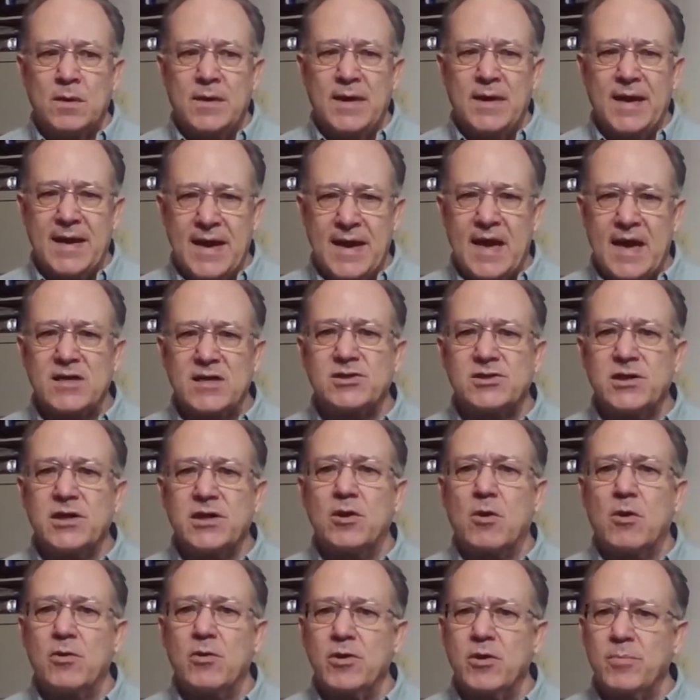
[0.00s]
actually
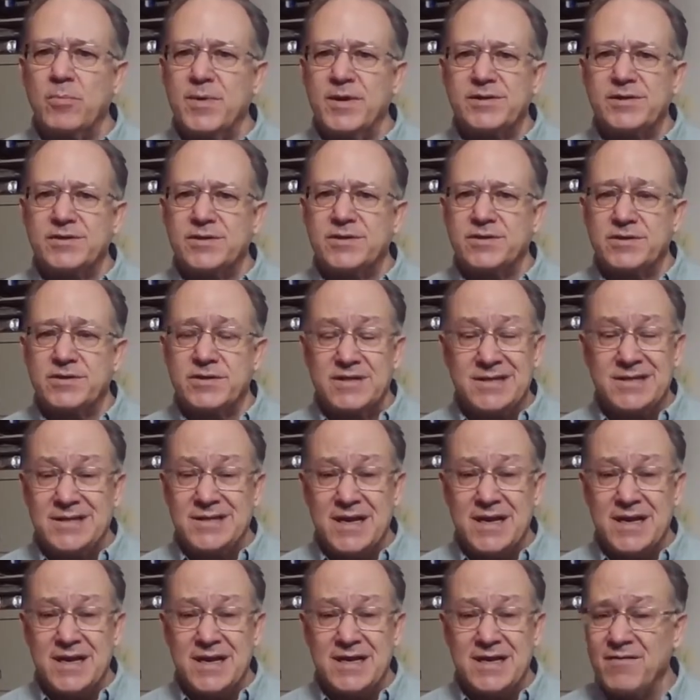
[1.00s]
grow your business.
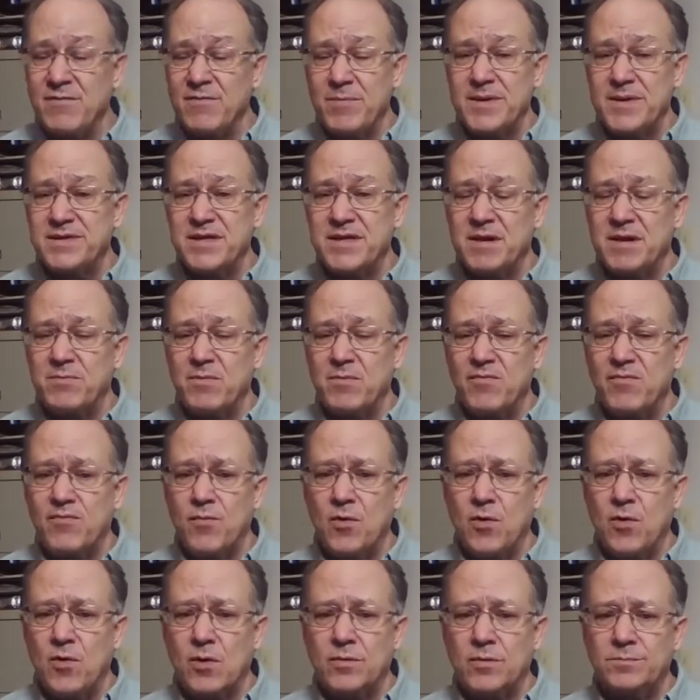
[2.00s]
It's never been done
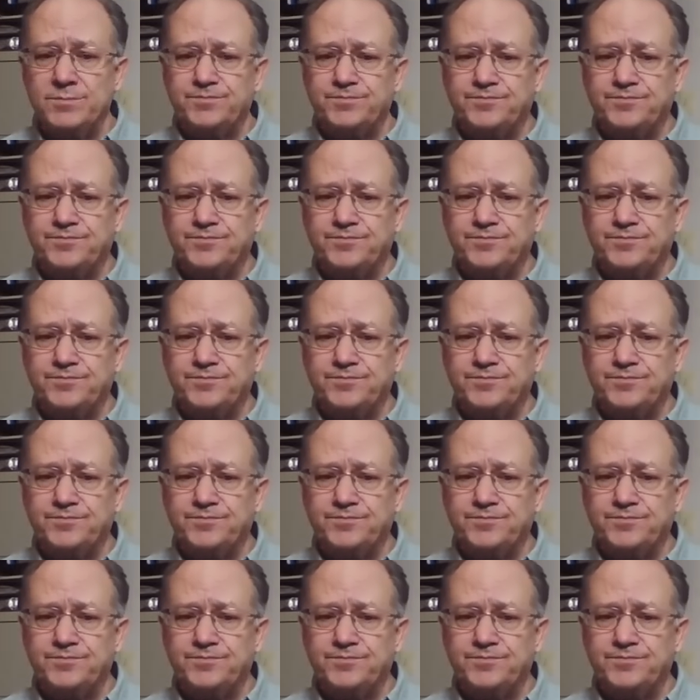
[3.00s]
before.